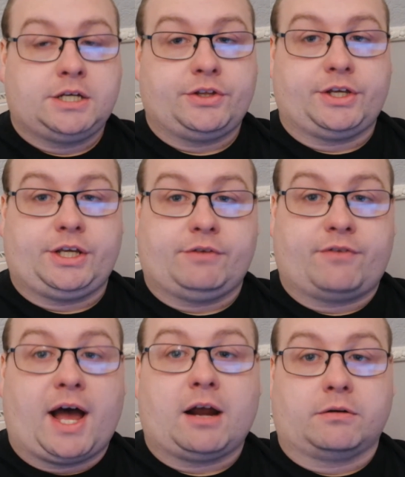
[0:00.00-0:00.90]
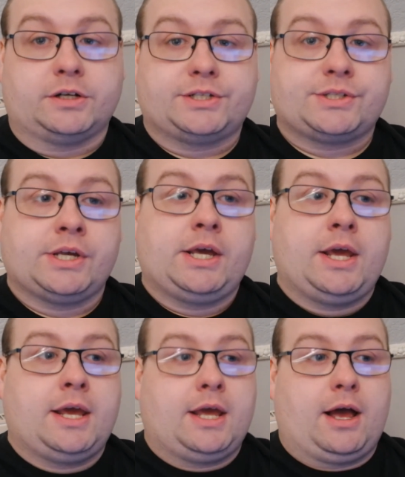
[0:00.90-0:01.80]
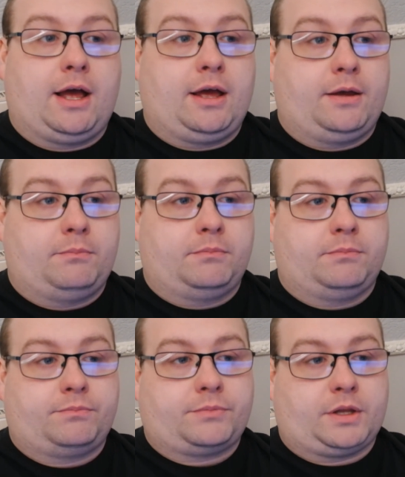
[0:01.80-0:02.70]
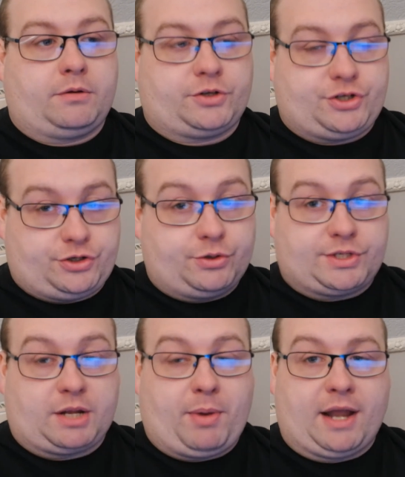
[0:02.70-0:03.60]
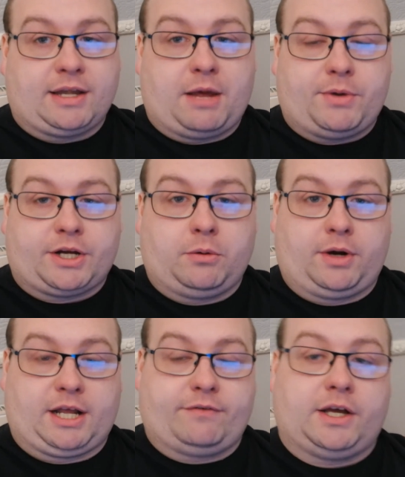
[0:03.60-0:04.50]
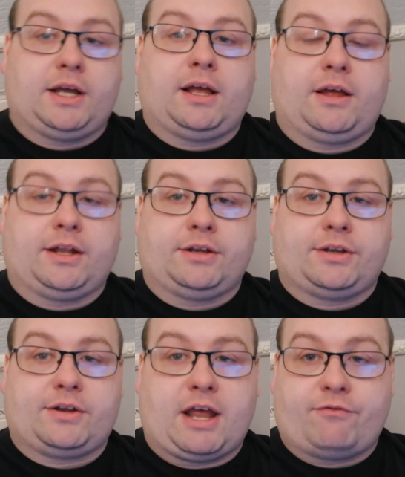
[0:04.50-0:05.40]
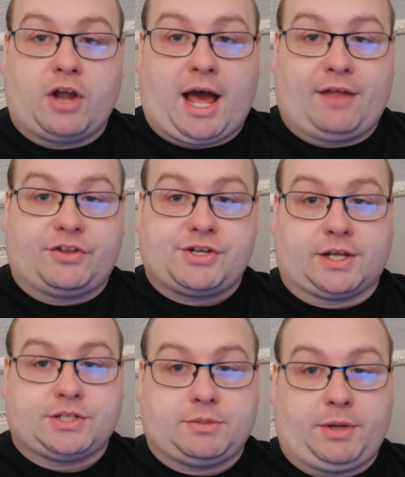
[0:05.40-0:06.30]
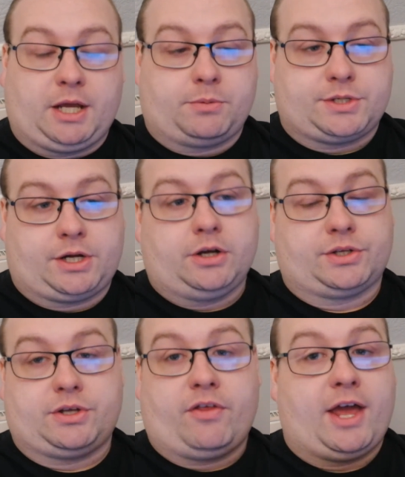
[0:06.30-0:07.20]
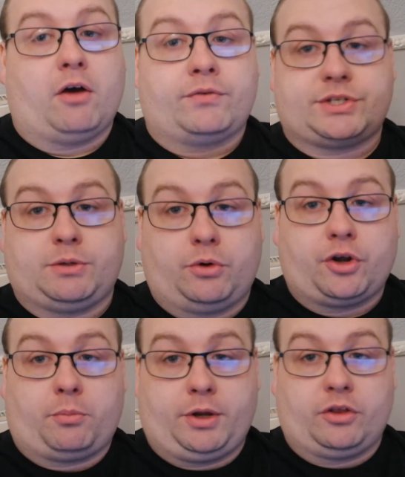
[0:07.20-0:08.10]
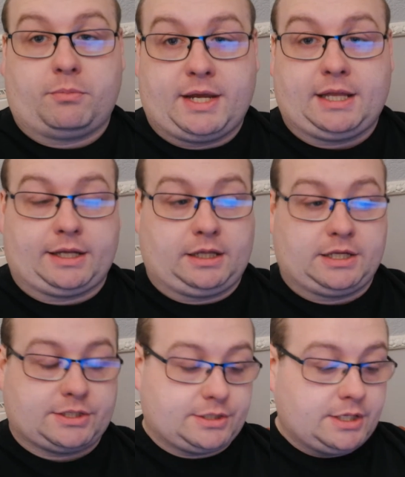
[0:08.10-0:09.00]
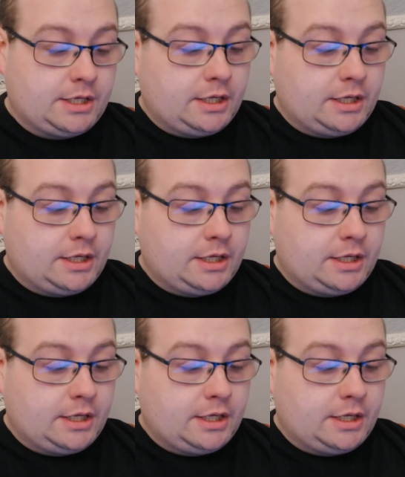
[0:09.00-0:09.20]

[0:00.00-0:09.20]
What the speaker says: the virus, due to the pandemic or whatever, and they've not had the chance to be able to go, so they obviously will not be on the mailing list.